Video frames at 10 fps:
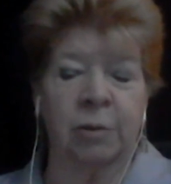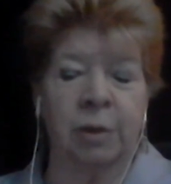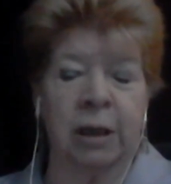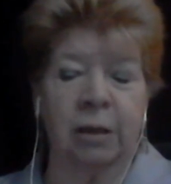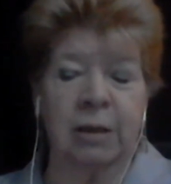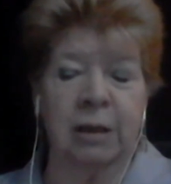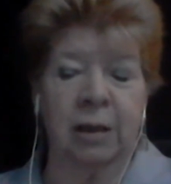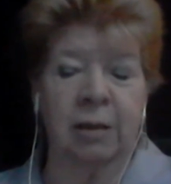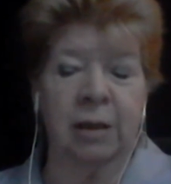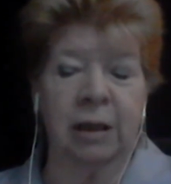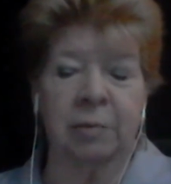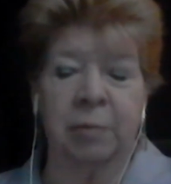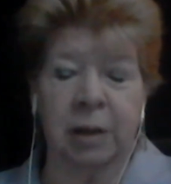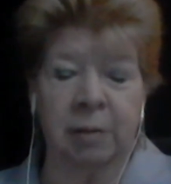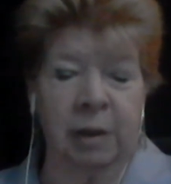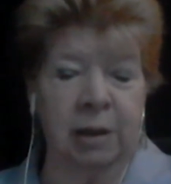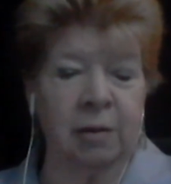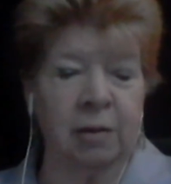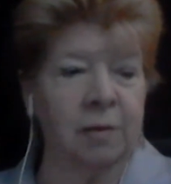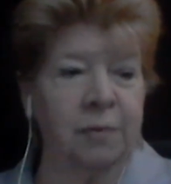20 years later, the epitome
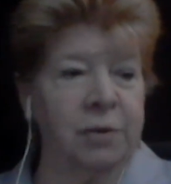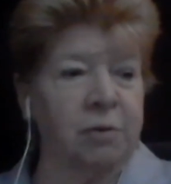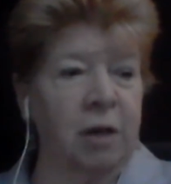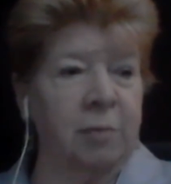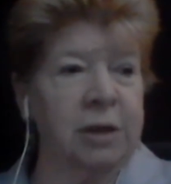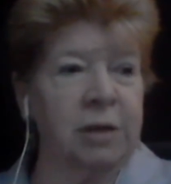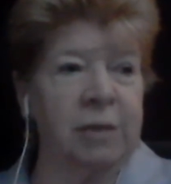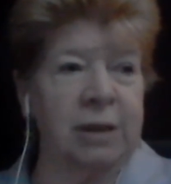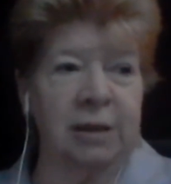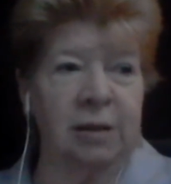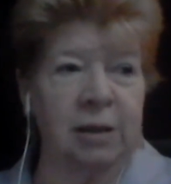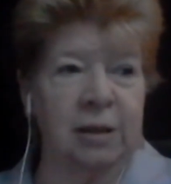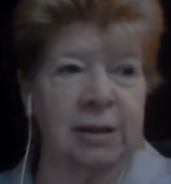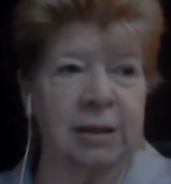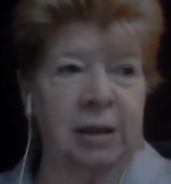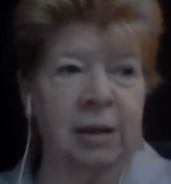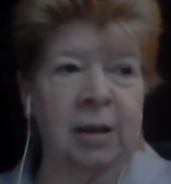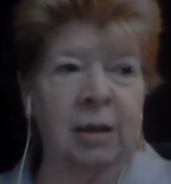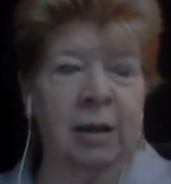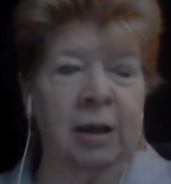of trauma to resilience.
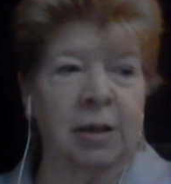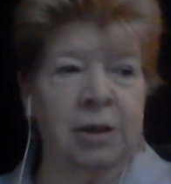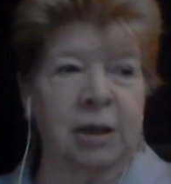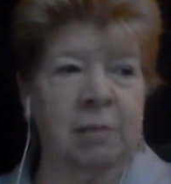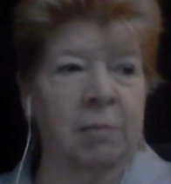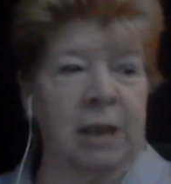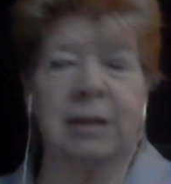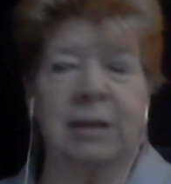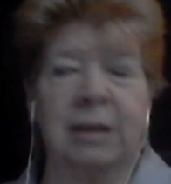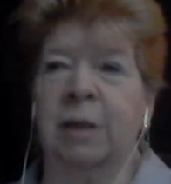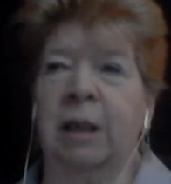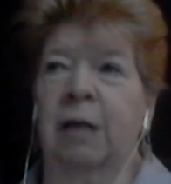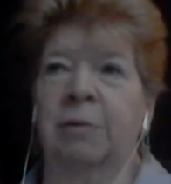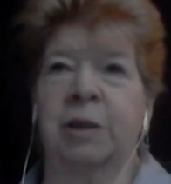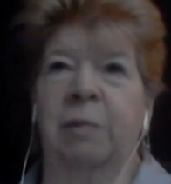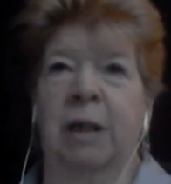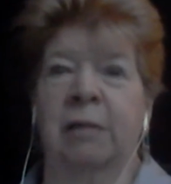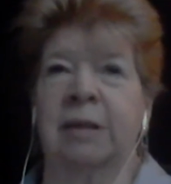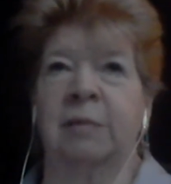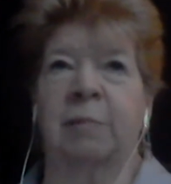She amazes me how she
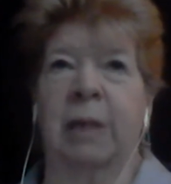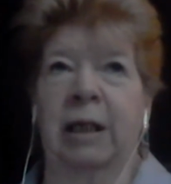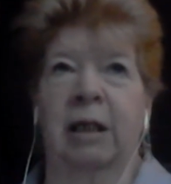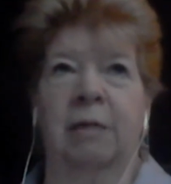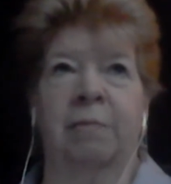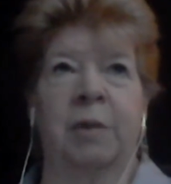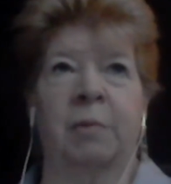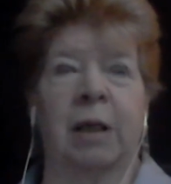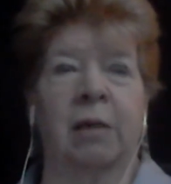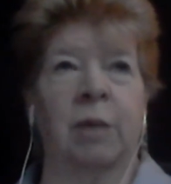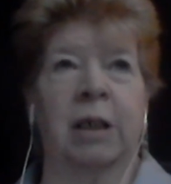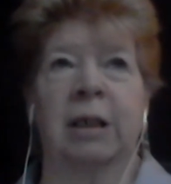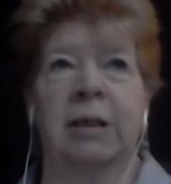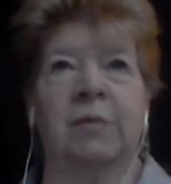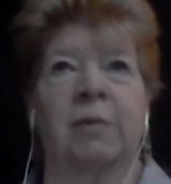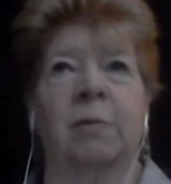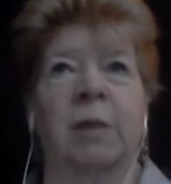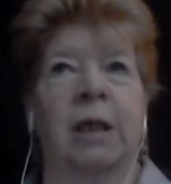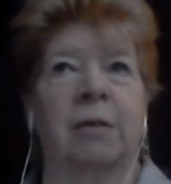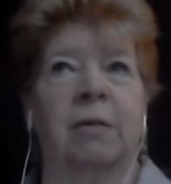bounces back up no matter what gets thrown
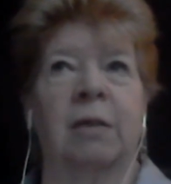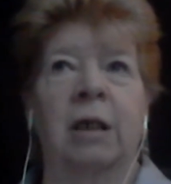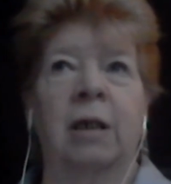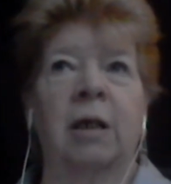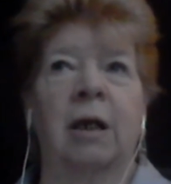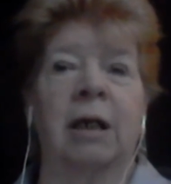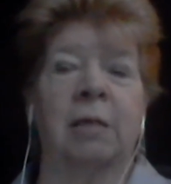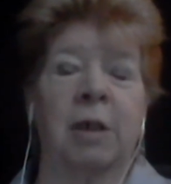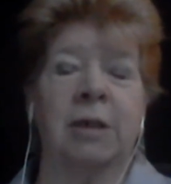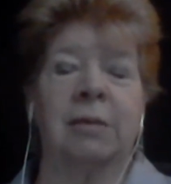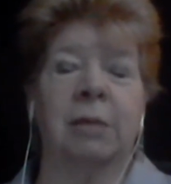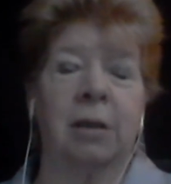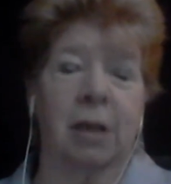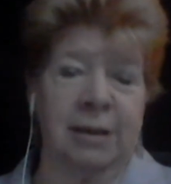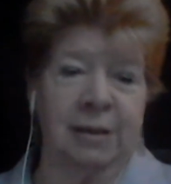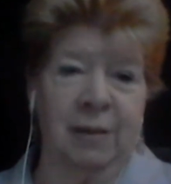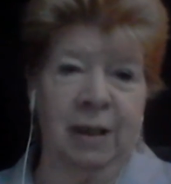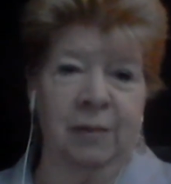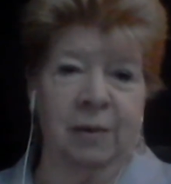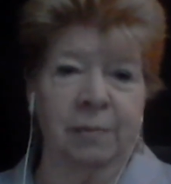at her. I am also a loss
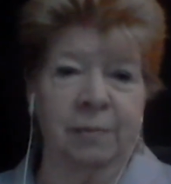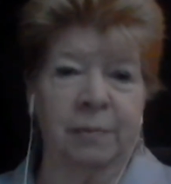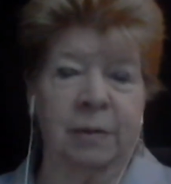survivor.